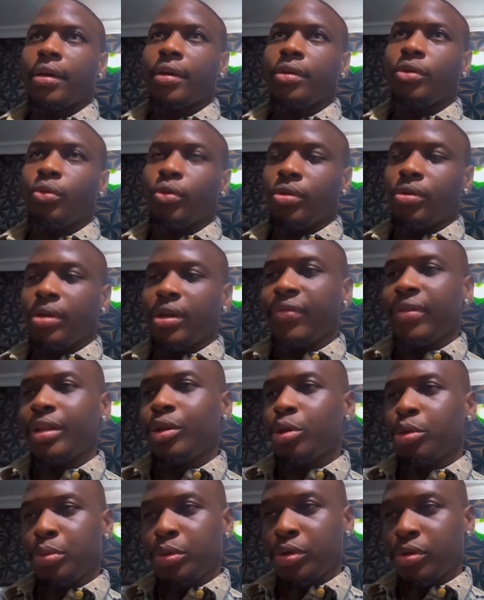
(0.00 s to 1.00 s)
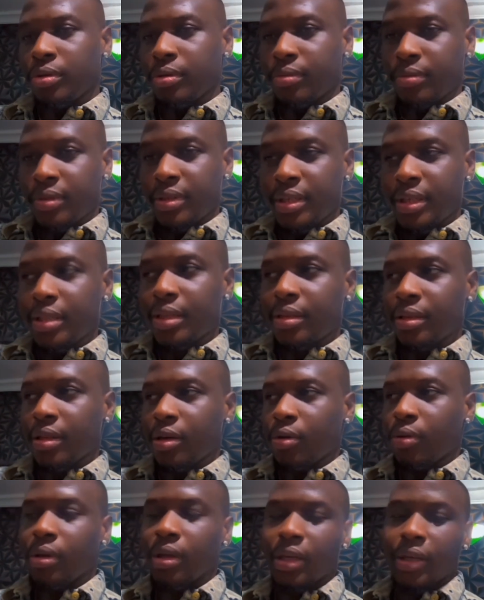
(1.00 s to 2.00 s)
You want to give her the option, sit down
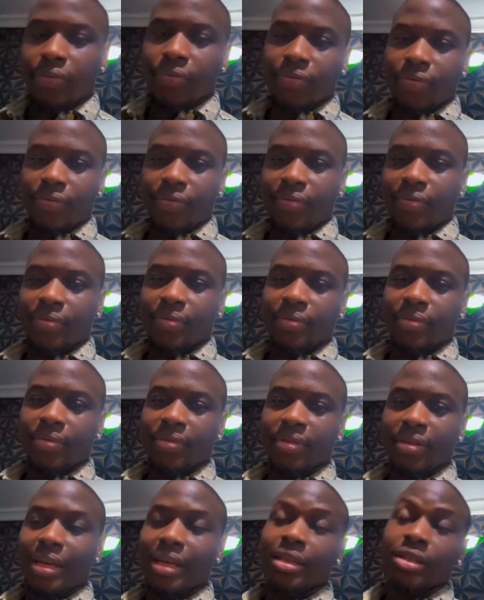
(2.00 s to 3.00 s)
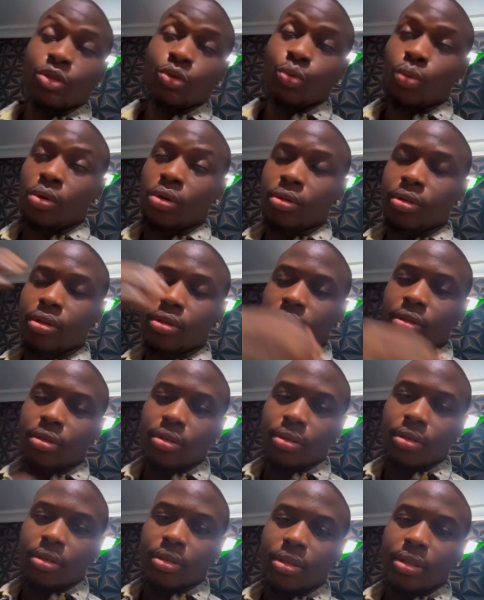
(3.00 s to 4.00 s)
there or leave. That is what
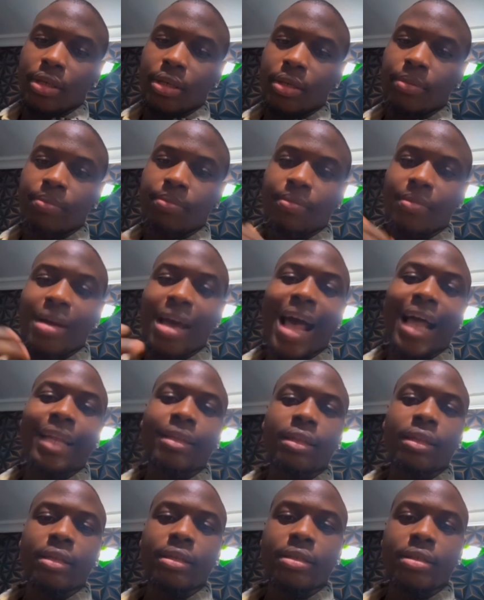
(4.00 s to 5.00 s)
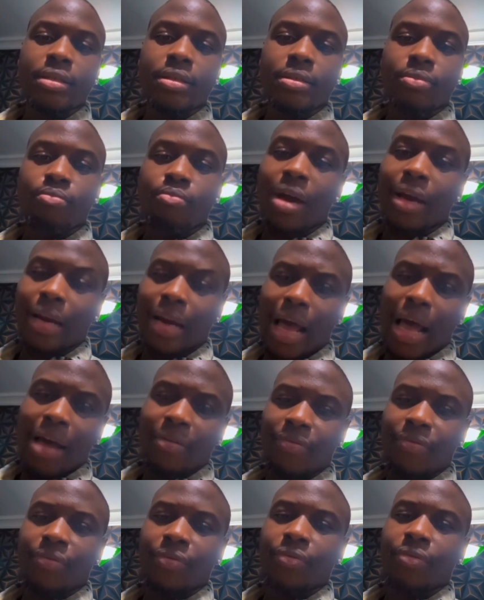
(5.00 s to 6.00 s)
the heartless man
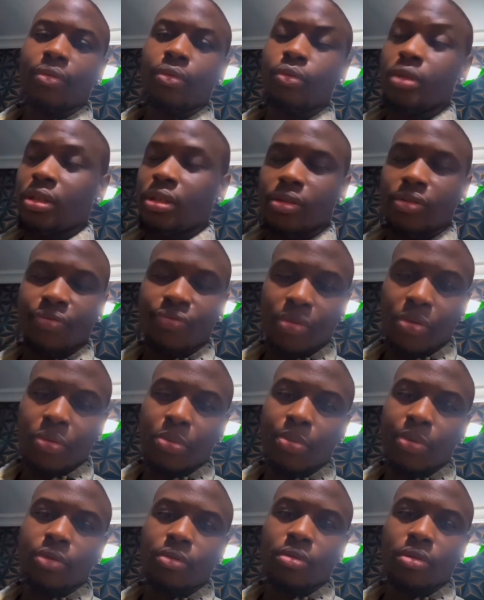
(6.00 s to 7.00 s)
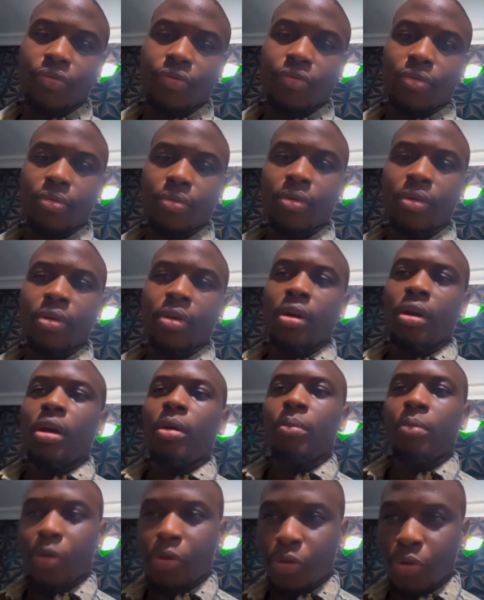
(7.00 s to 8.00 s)
have, which is very beautiful.
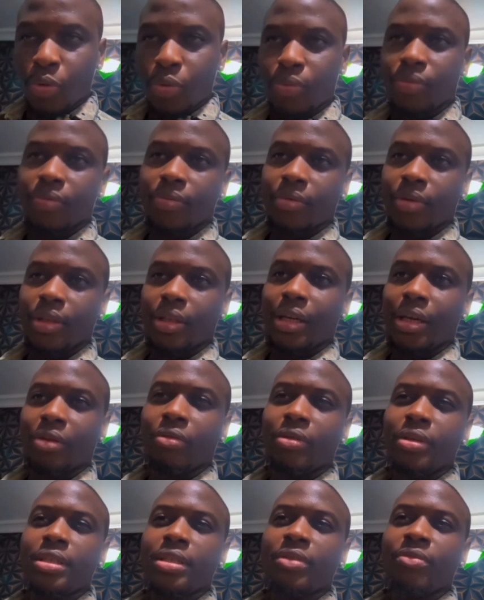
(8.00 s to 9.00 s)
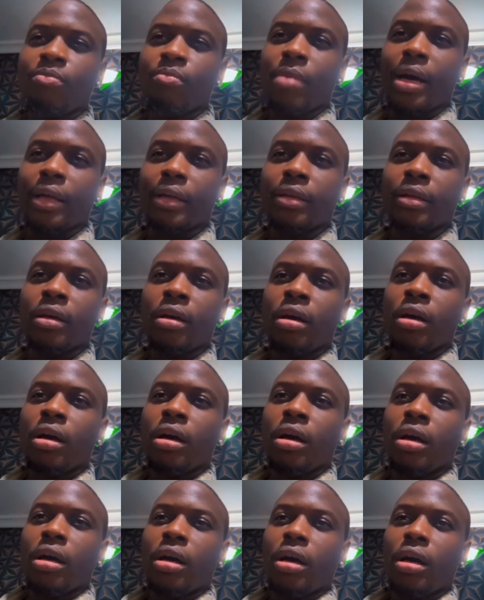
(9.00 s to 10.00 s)
But no, the aggressive man
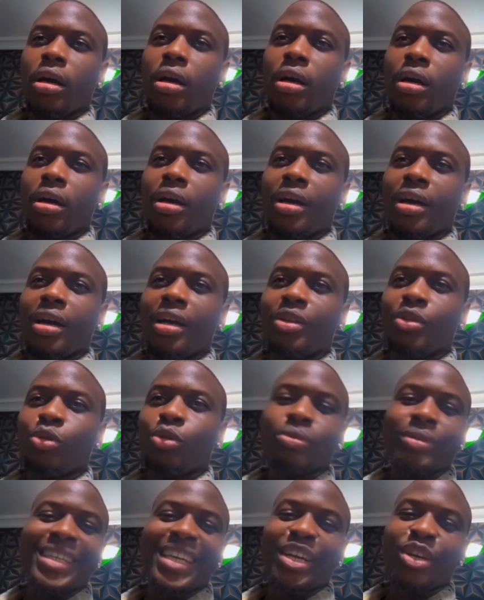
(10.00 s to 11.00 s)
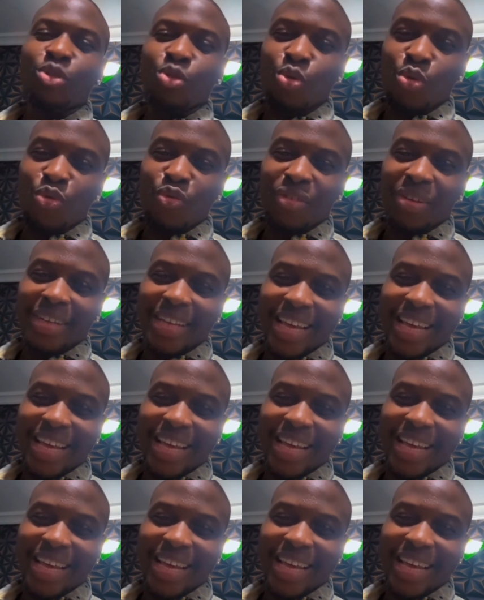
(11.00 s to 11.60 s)
don't take no for an